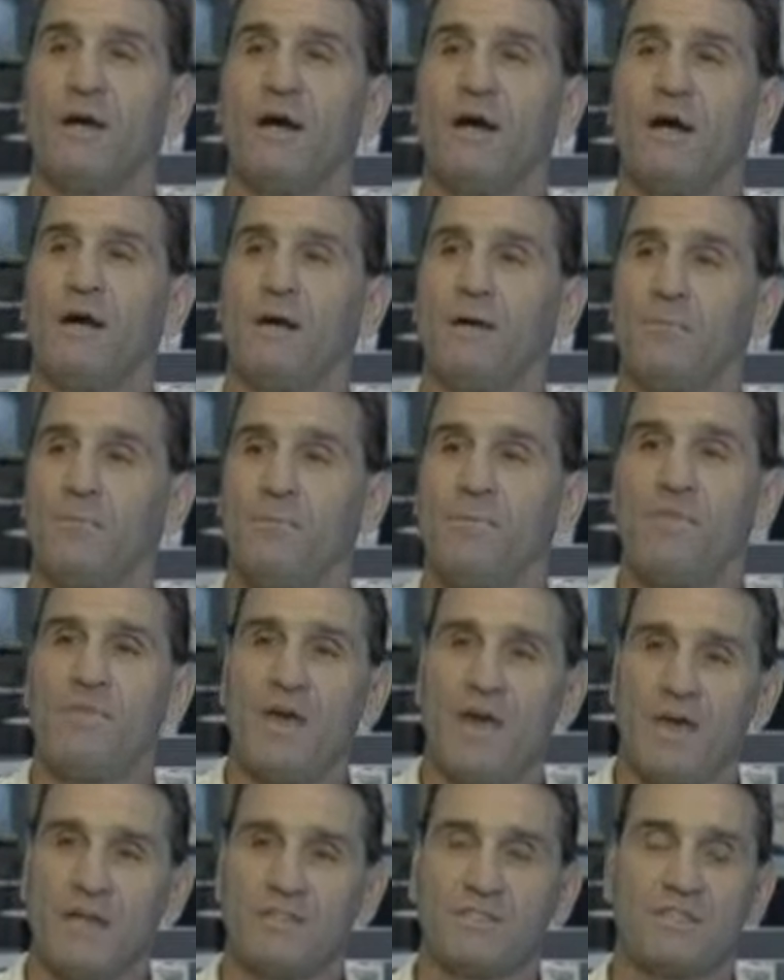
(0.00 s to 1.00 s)

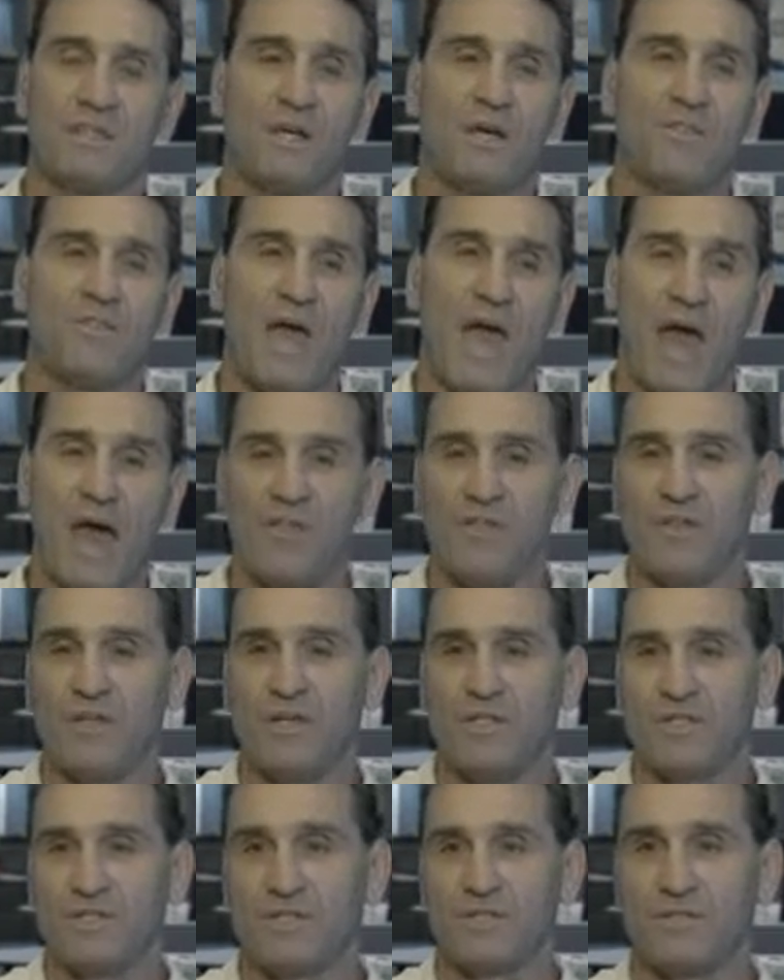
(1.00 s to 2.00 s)
that the
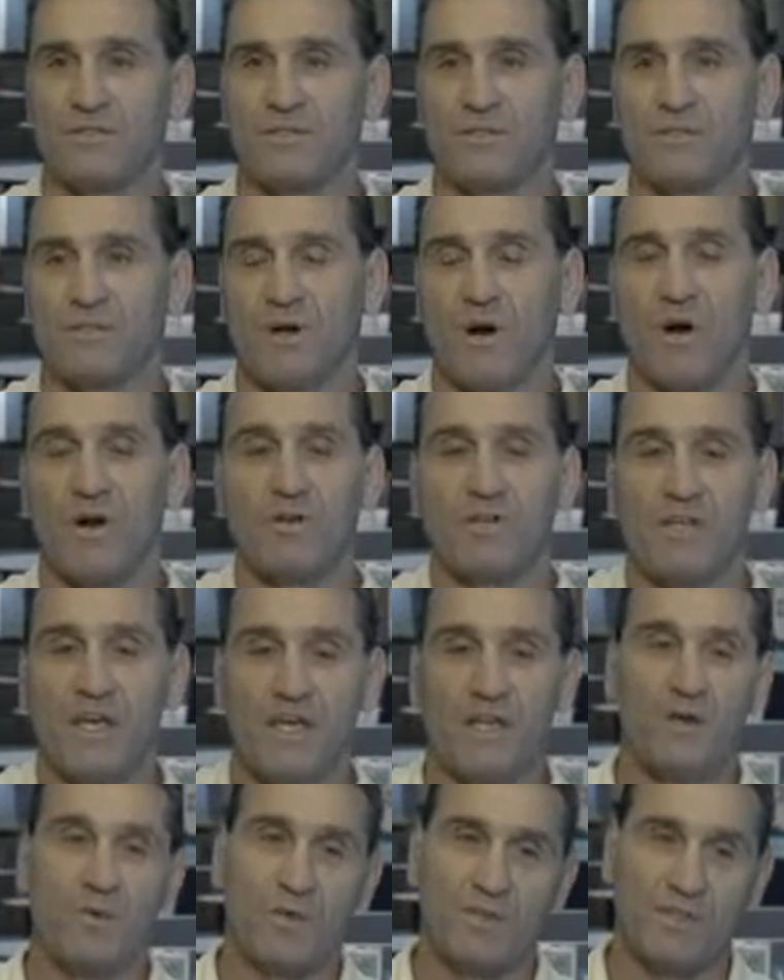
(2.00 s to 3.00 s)
athletes aren't
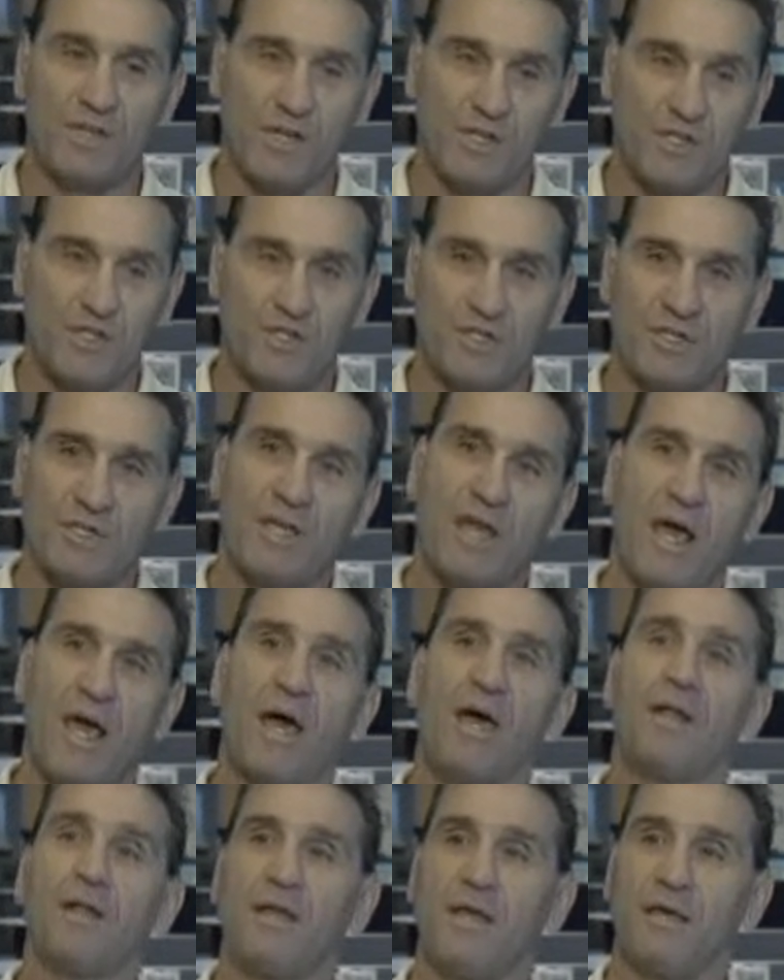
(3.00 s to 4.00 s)
getting what they should
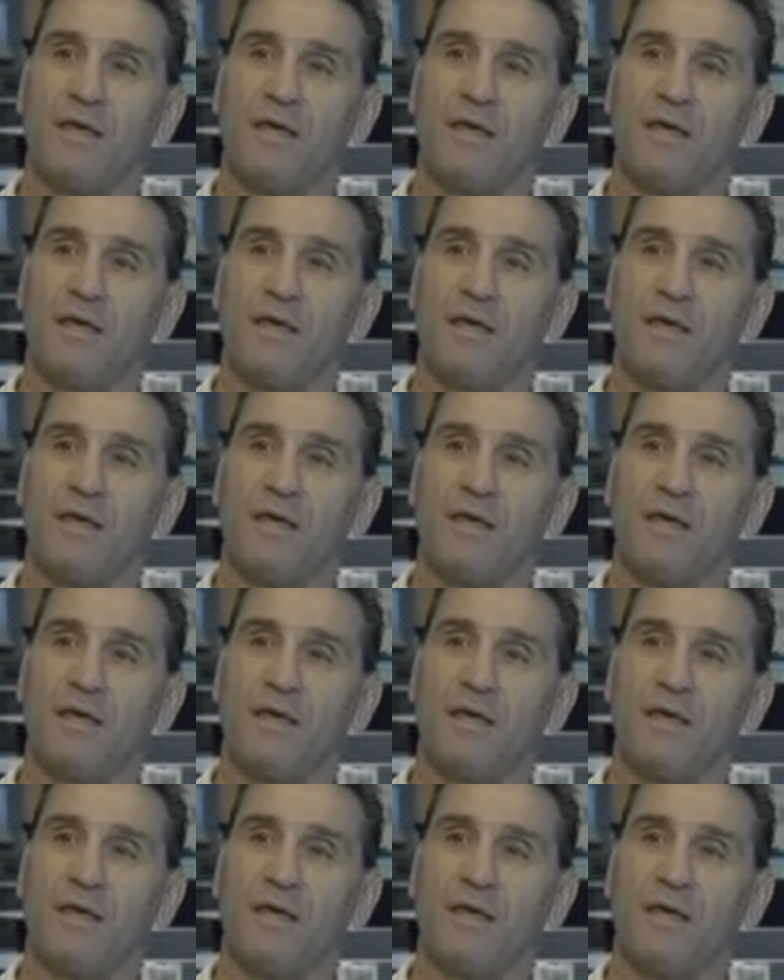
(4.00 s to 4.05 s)
get,